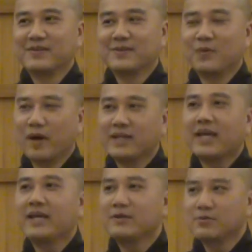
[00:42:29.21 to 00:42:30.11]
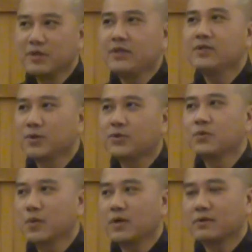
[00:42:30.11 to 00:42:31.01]
So one day he really go
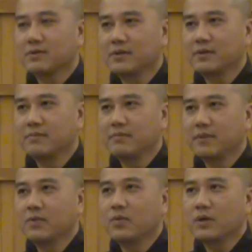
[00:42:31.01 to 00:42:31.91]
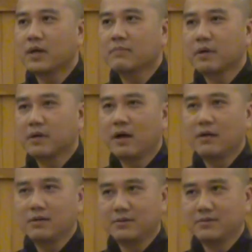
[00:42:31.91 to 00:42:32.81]
to work. He worked at
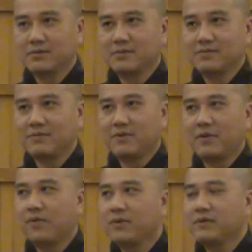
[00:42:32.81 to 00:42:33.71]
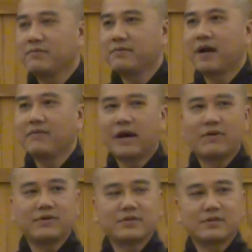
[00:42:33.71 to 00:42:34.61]
McDonald's for only 5
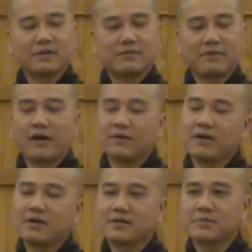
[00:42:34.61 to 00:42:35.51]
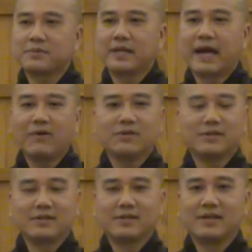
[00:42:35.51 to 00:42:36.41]
hours at $5 per
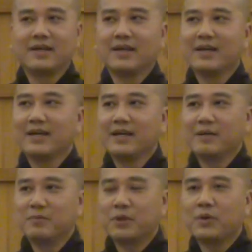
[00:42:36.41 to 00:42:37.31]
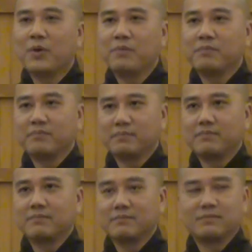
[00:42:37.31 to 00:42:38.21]
hour. He bring
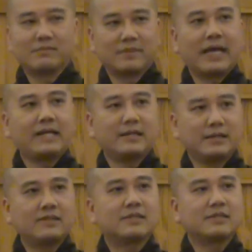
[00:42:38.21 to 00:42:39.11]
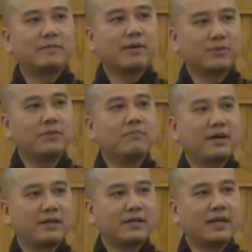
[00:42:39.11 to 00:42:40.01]
home, Daddy, this is my real
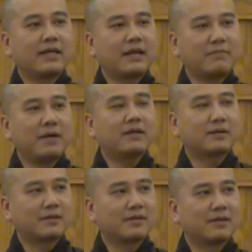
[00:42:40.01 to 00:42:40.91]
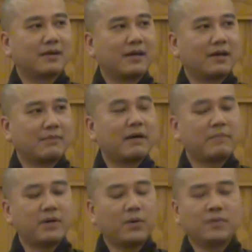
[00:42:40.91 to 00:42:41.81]
money that I make by
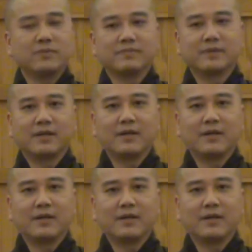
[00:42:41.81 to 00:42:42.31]
my own.